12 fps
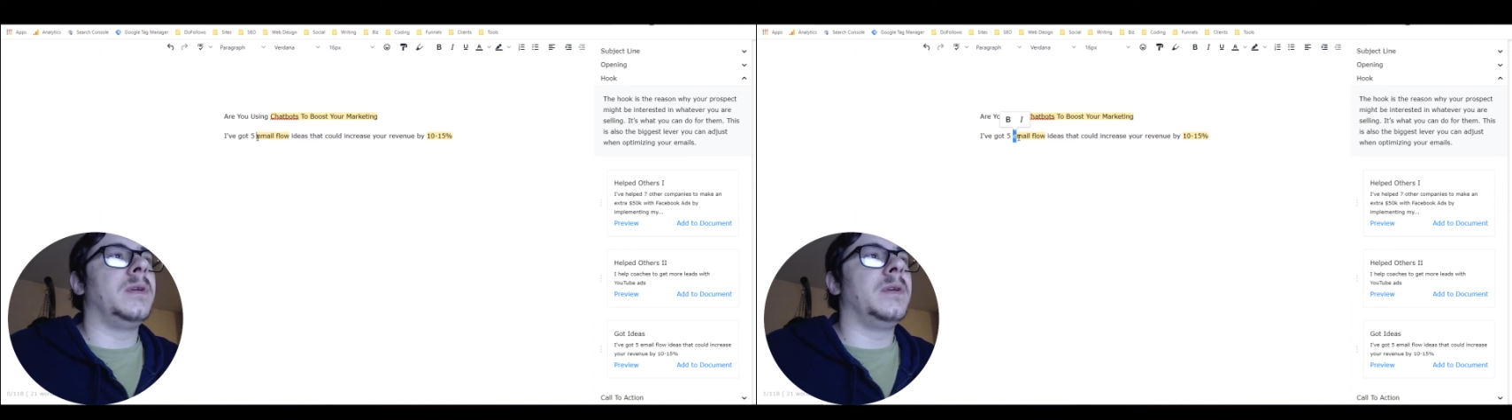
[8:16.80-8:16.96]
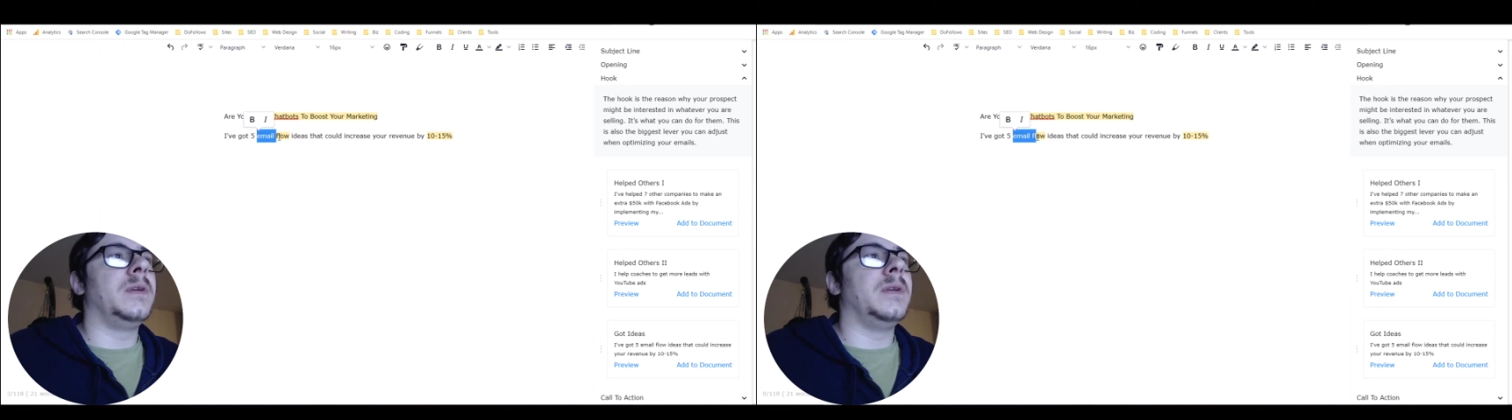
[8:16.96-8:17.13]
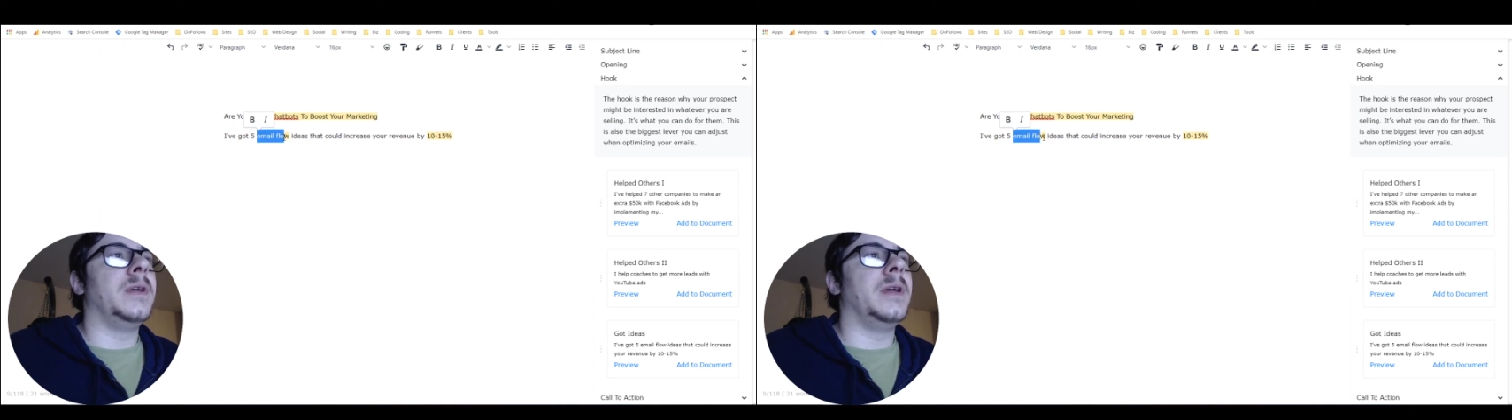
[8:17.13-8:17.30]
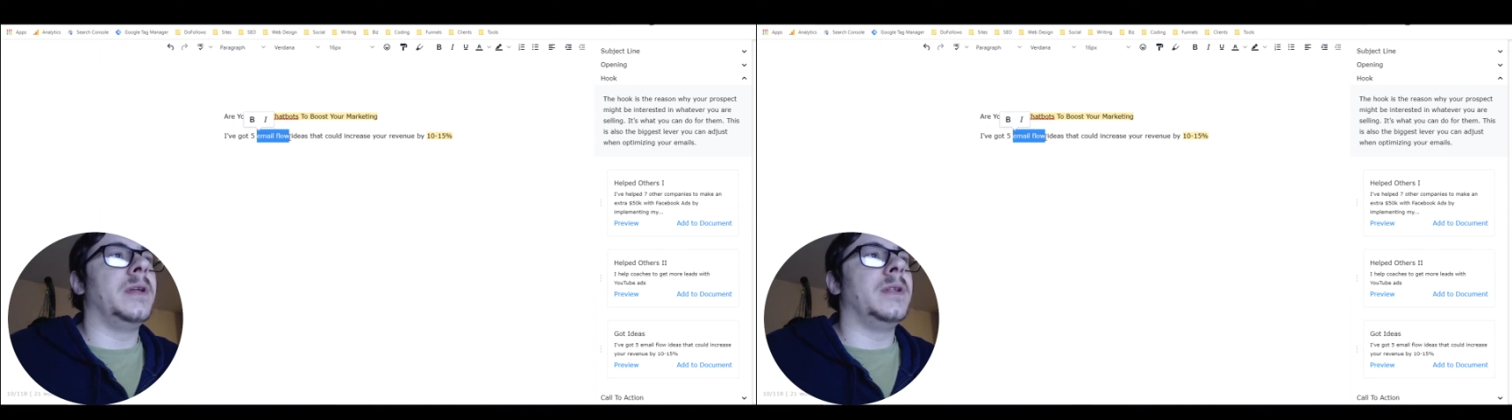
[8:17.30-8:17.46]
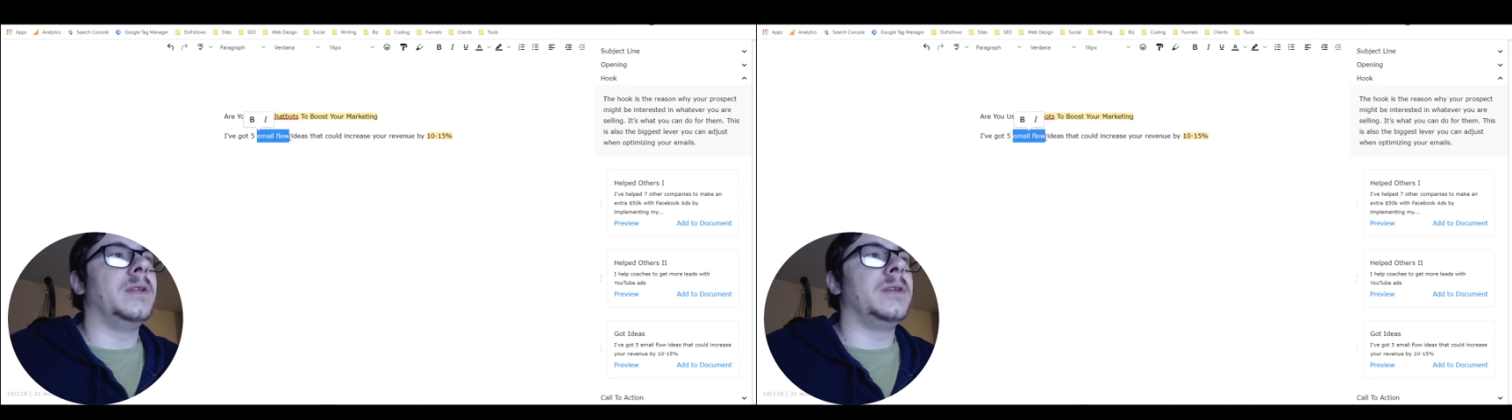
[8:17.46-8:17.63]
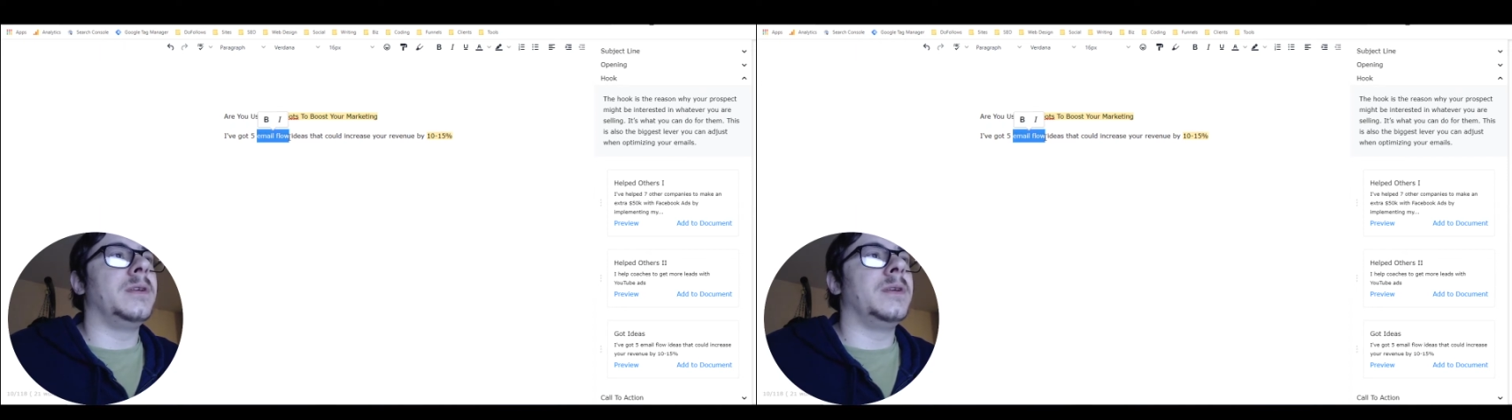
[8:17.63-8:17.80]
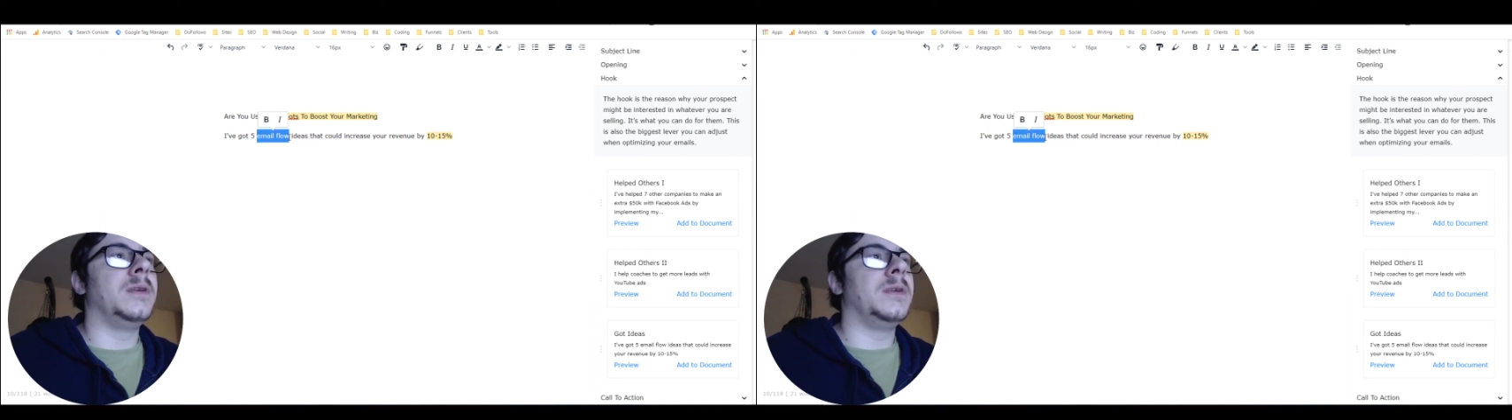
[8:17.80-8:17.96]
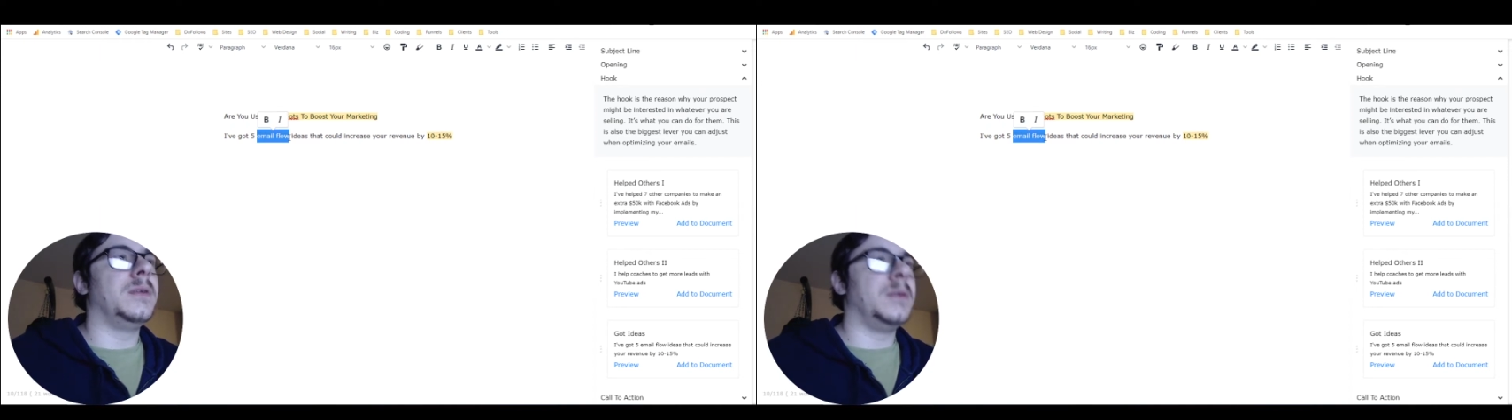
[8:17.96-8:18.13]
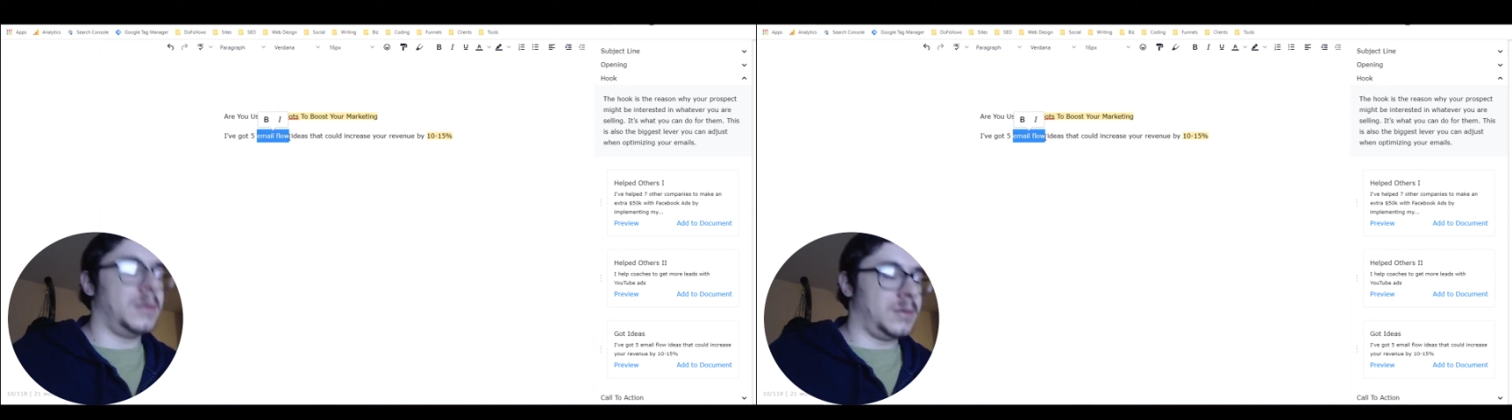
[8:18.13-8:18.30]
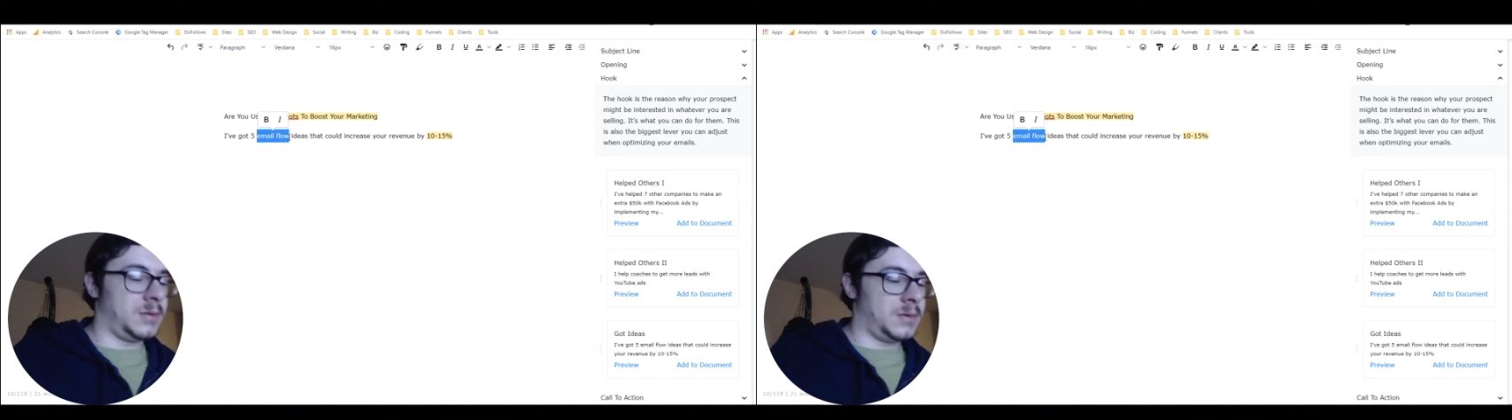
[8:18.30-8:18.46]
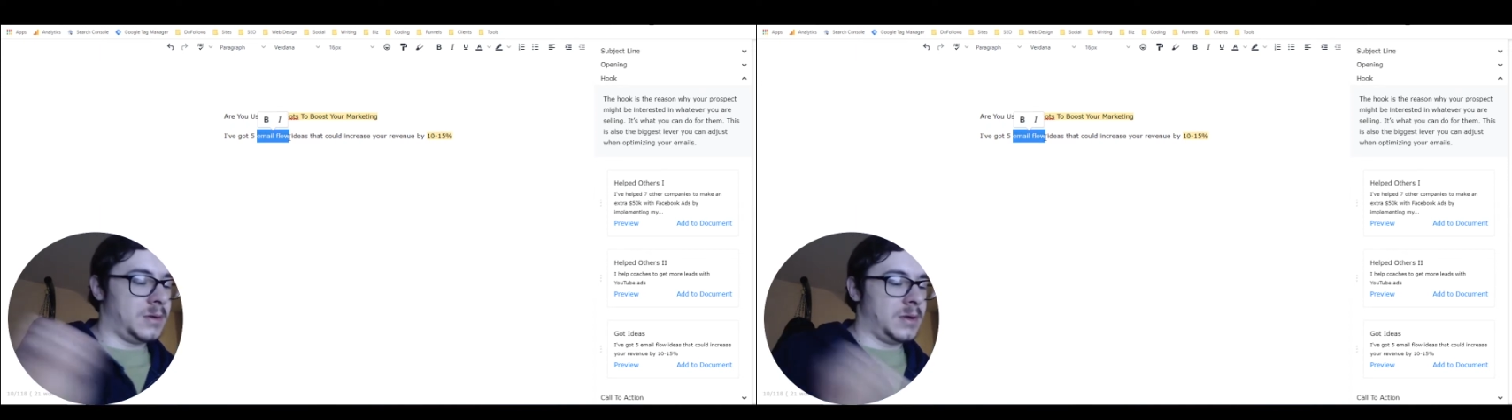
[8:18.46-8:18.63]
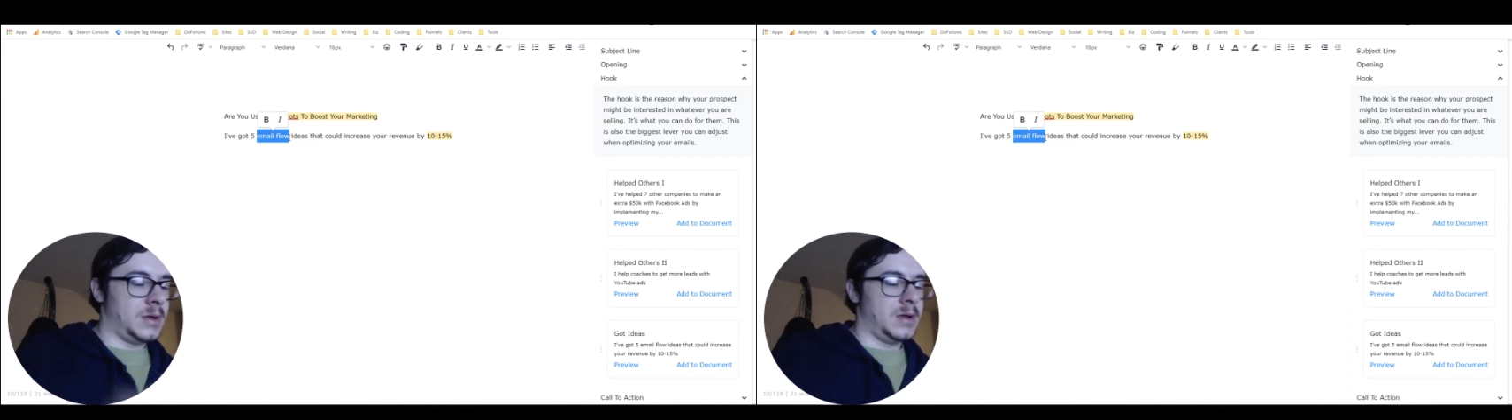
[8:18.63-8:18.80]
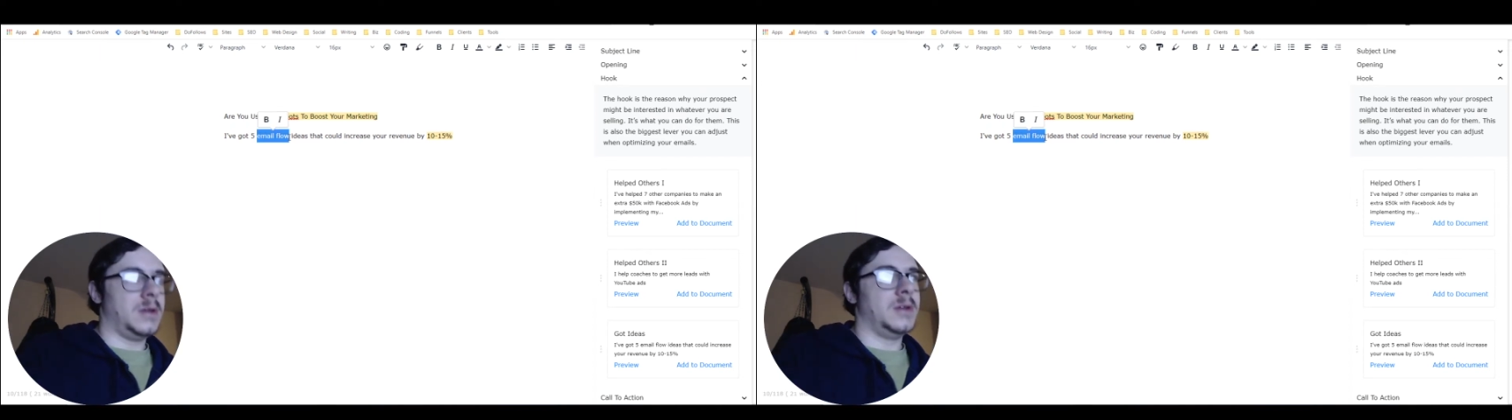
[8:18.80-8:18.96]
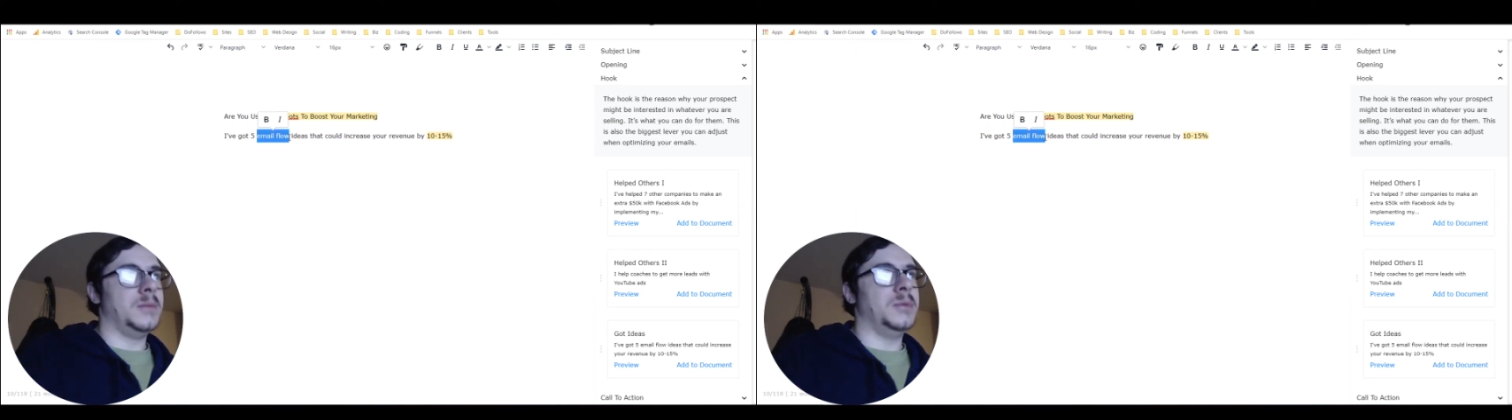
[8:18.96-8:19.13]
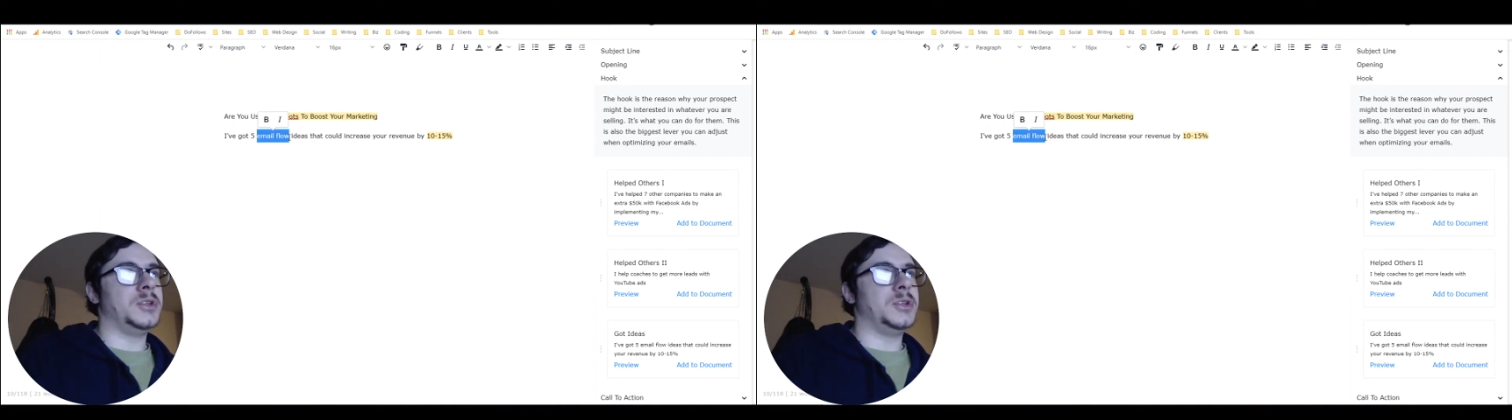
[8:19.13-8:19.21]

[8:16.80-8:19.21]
And I'm